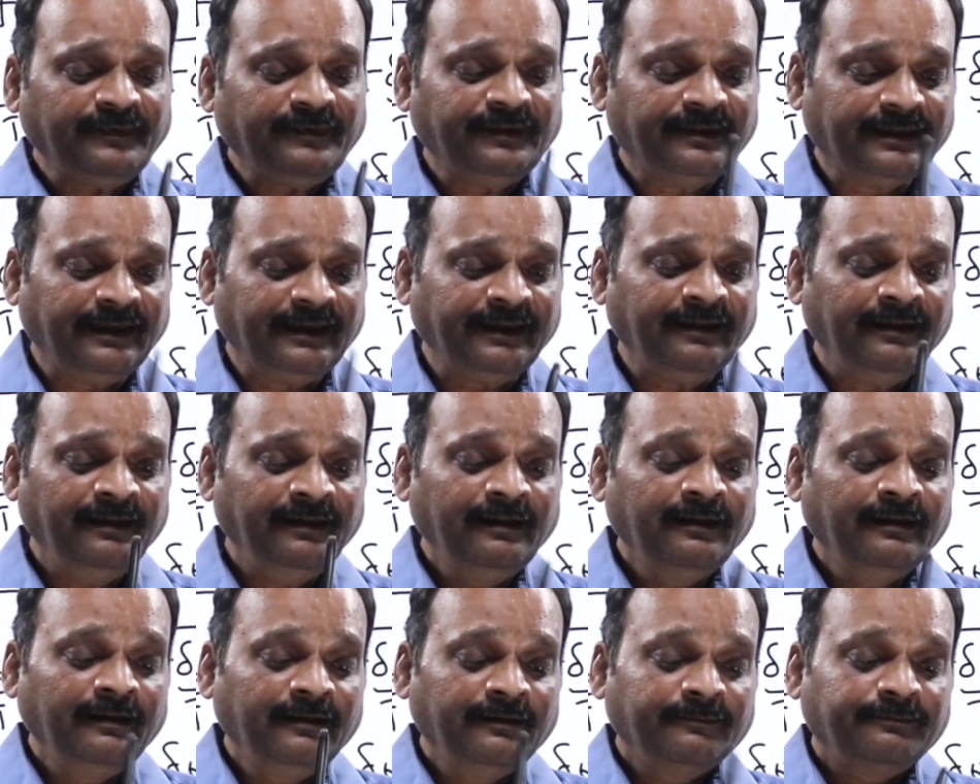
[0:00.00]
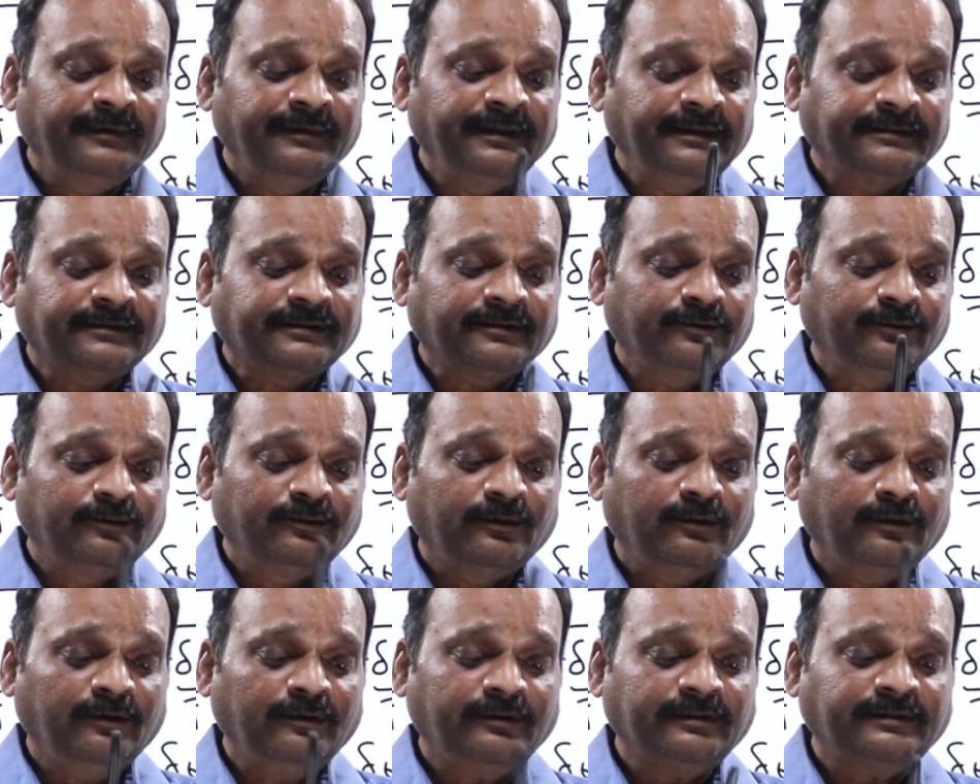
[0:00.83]
right? Means
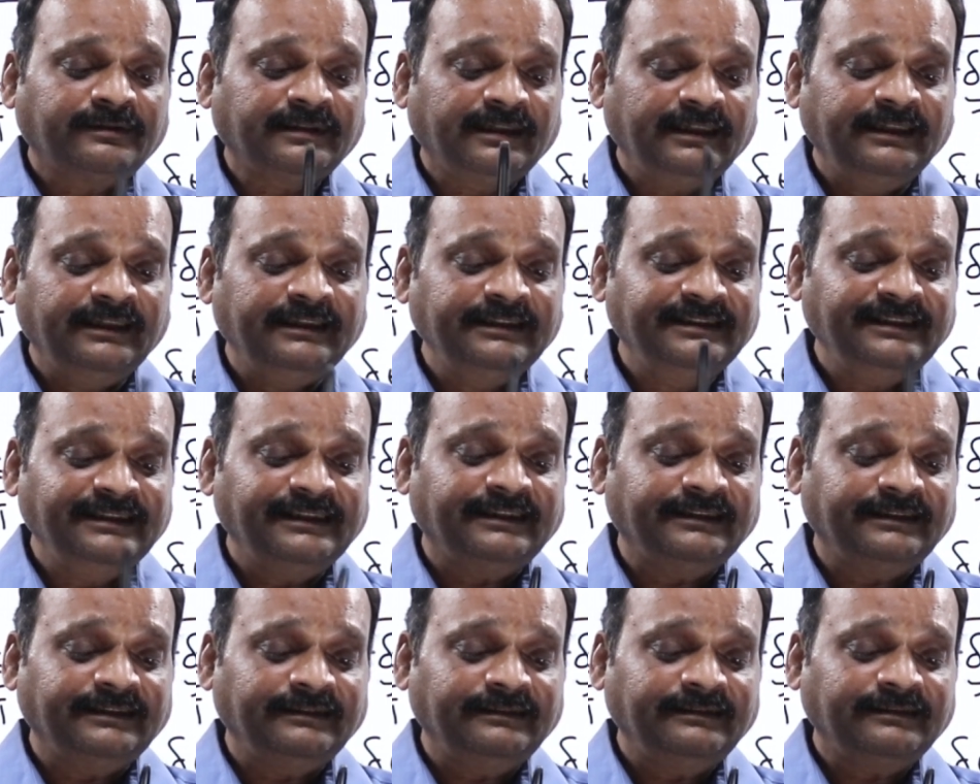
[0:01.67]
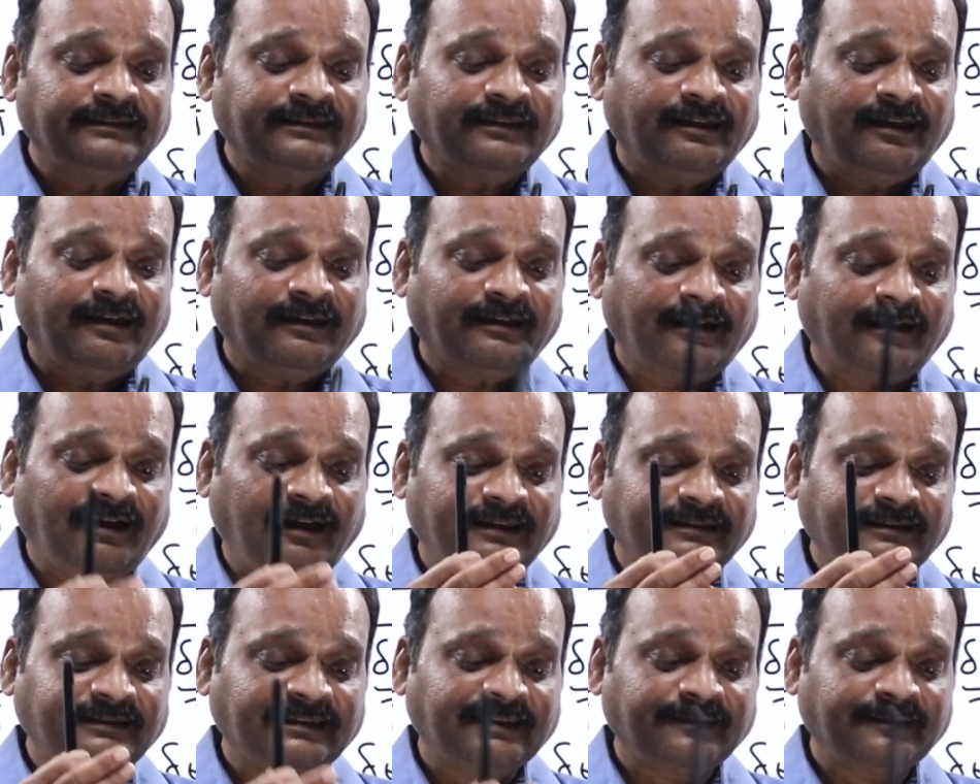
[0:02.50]
those religions or
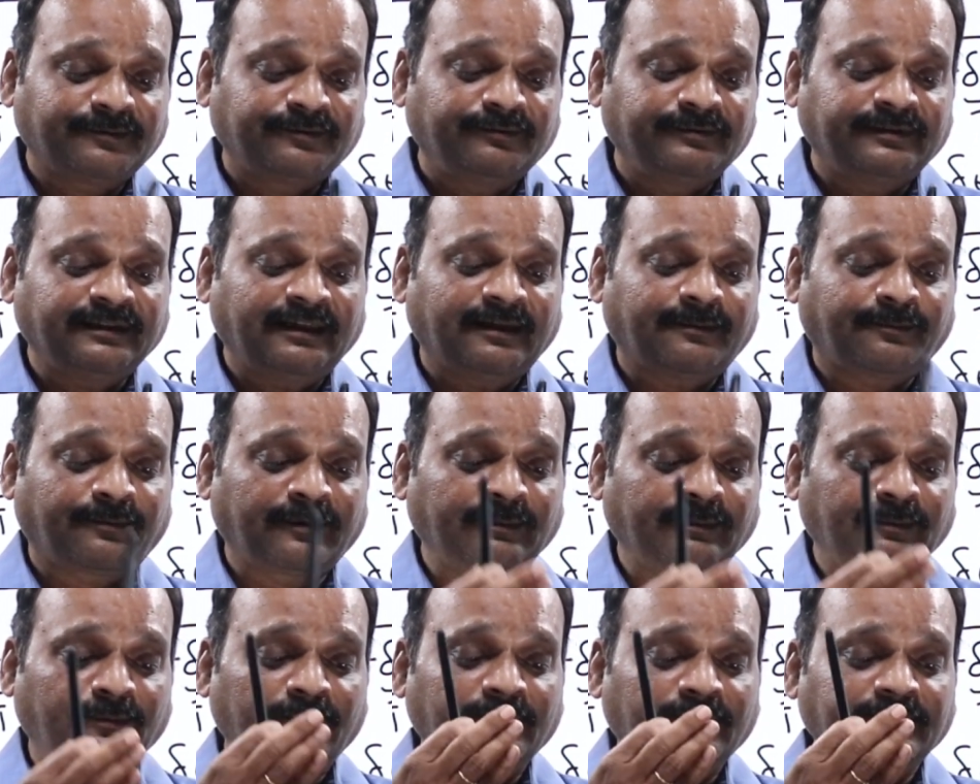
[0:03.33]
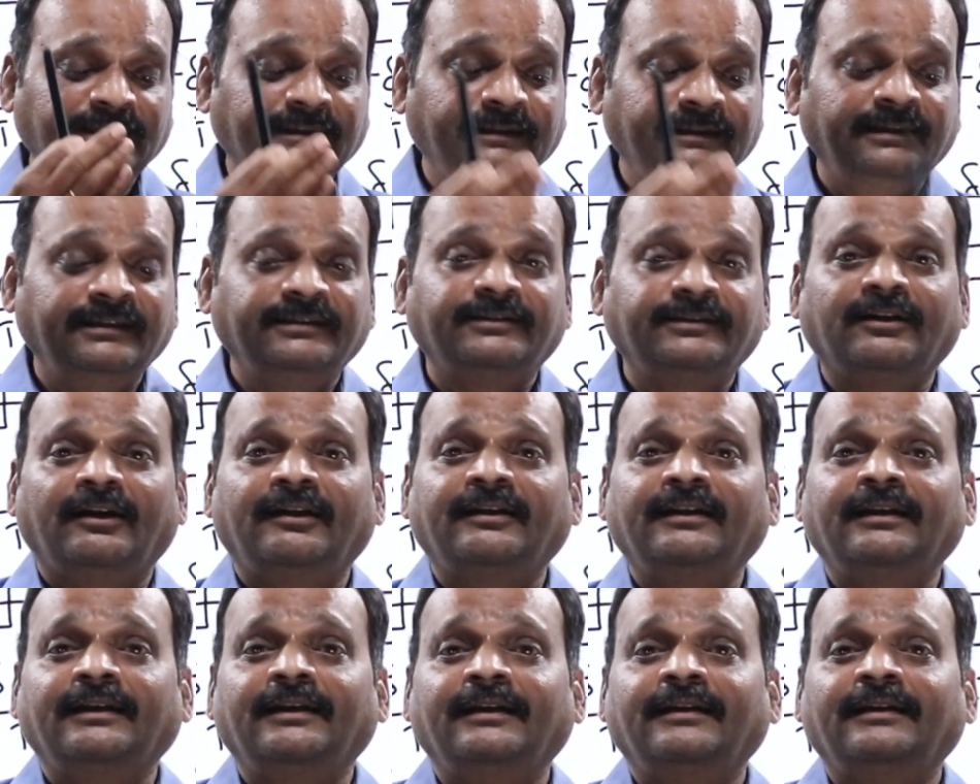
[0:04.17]
concepts which are proposing
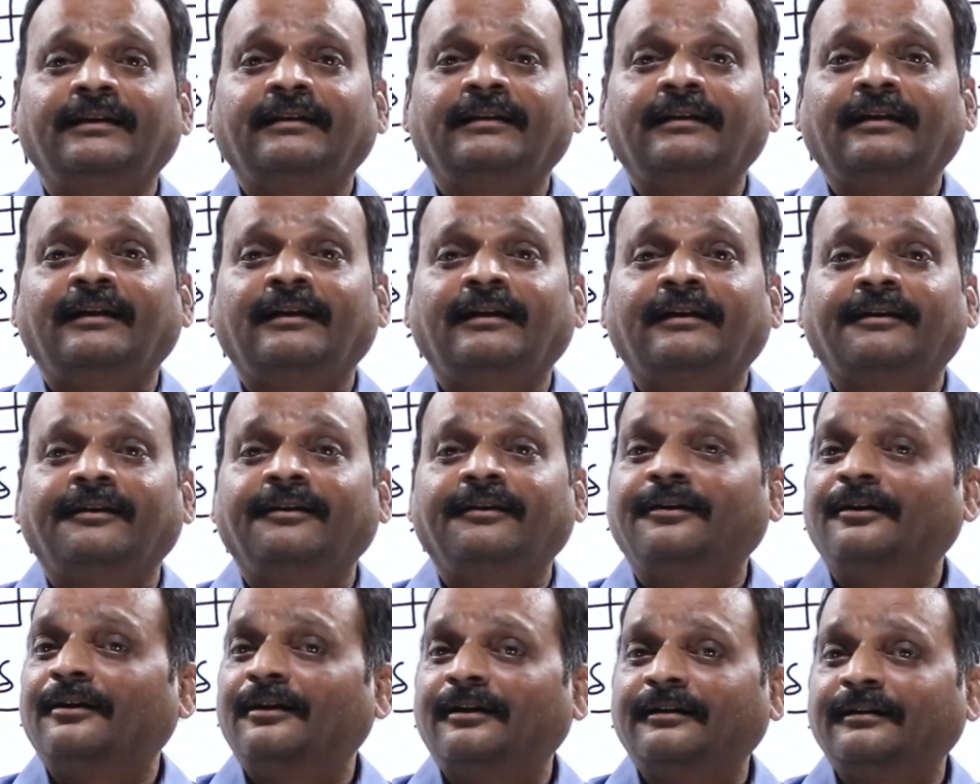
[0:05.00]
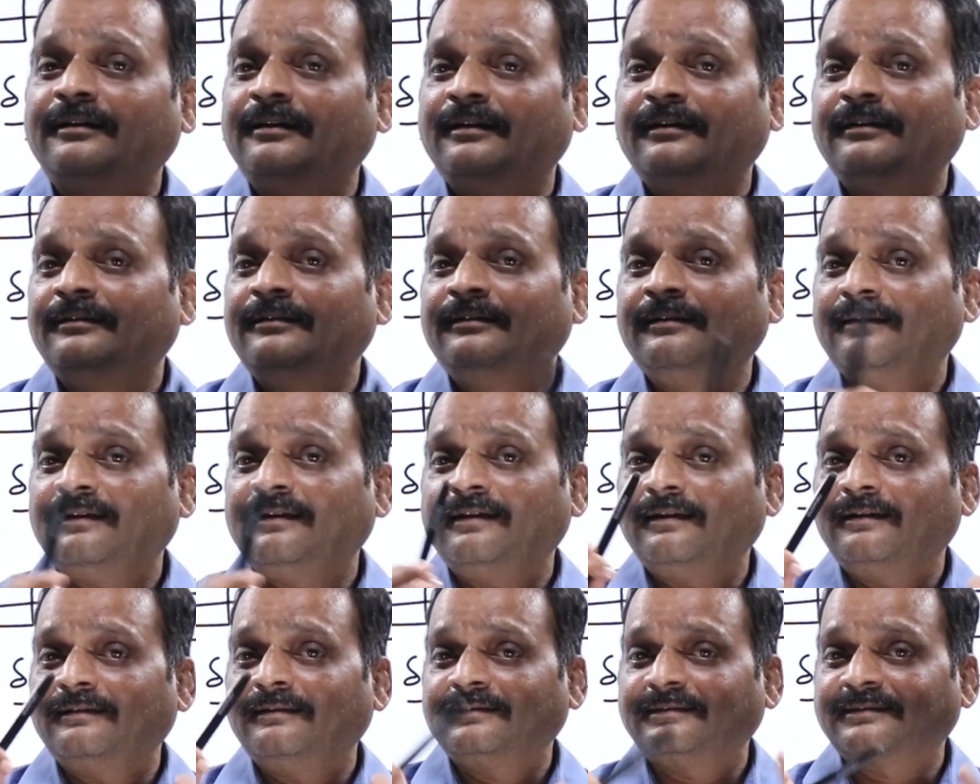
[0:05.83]
disorder are not
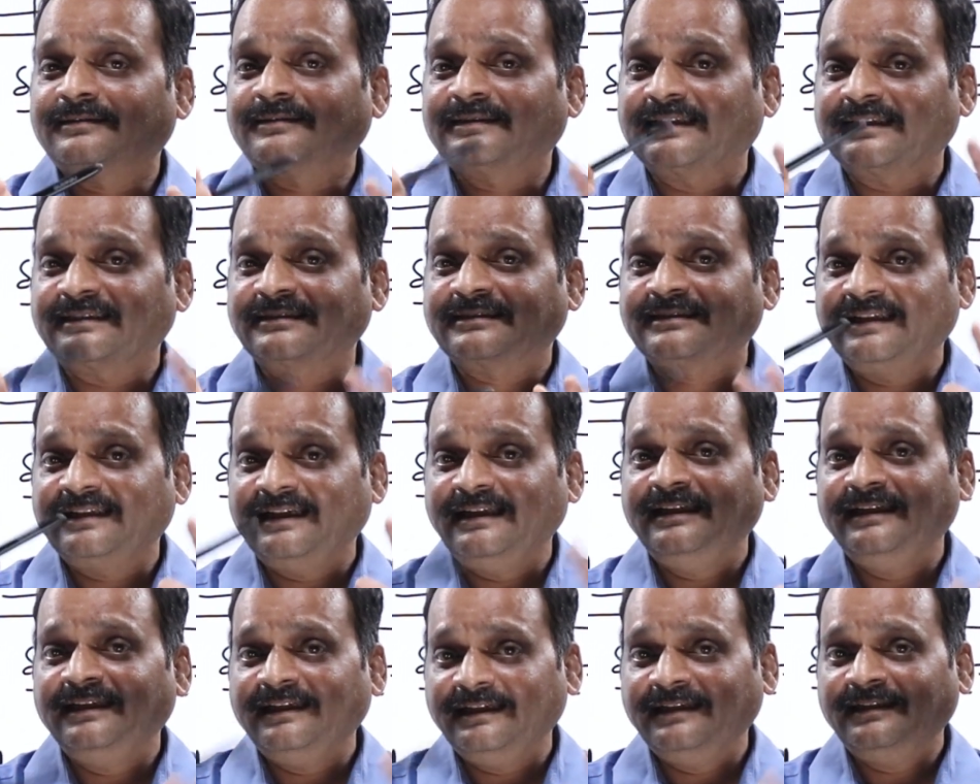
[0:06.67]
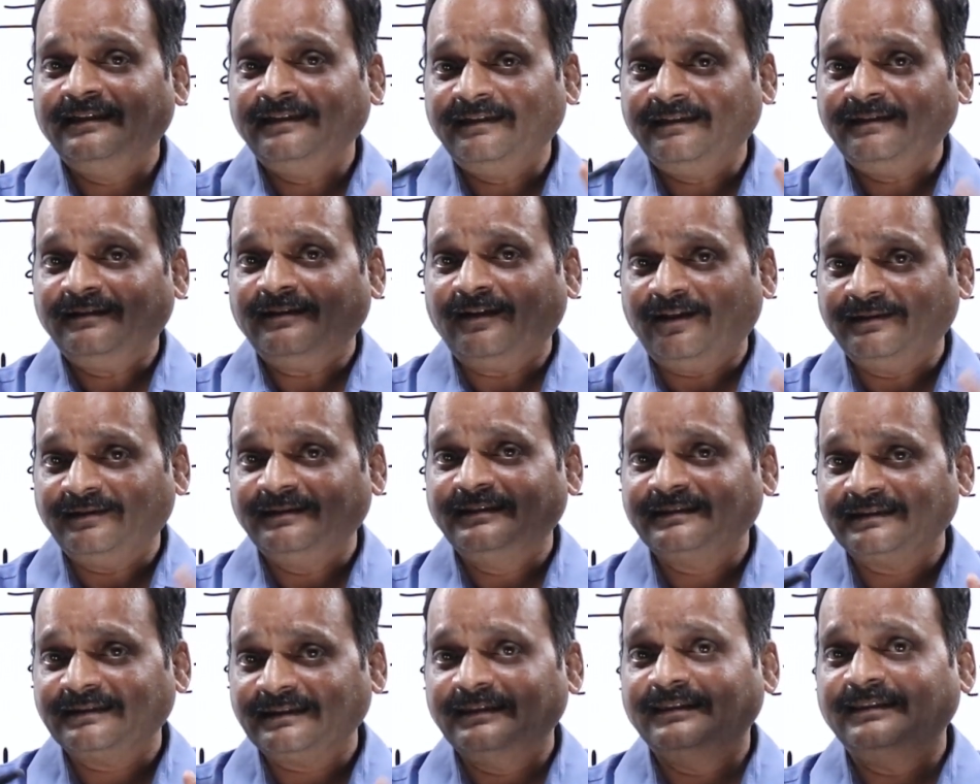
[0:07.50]
sustaining on
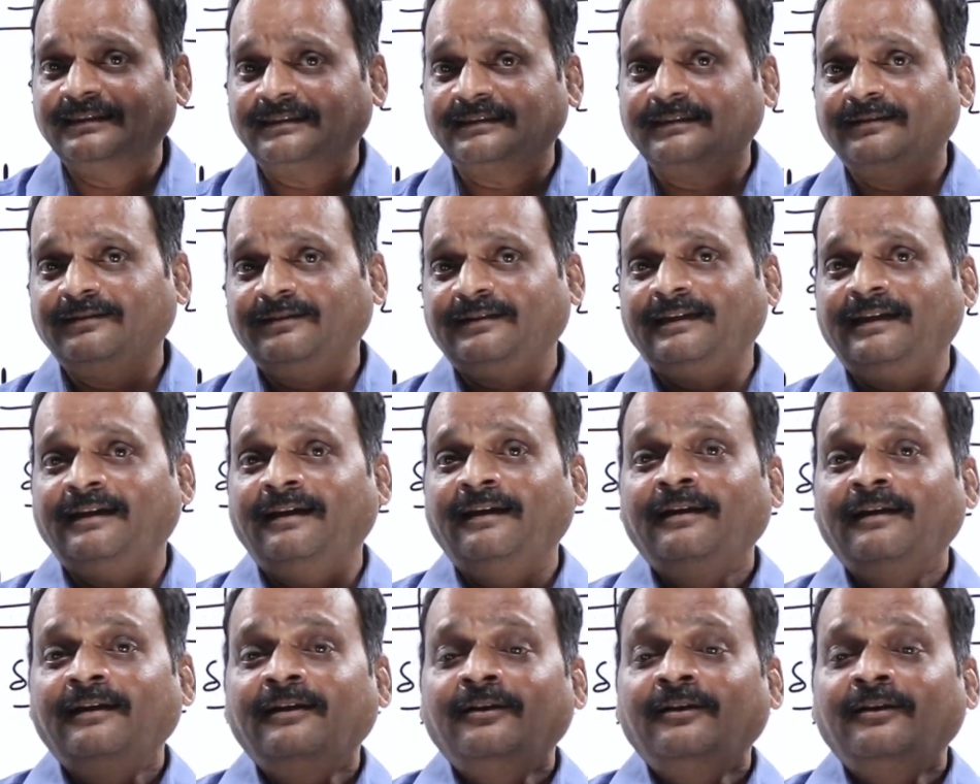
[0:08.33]
this earth. Okay,